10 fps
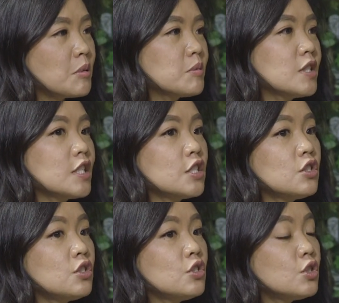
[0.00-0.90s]
I was like,
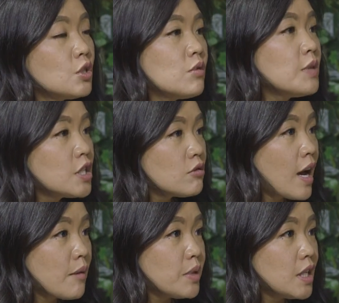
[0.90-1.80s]
just do what makes
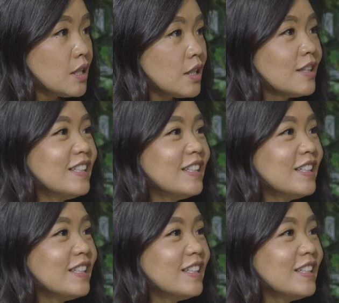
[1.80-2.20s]
you happy.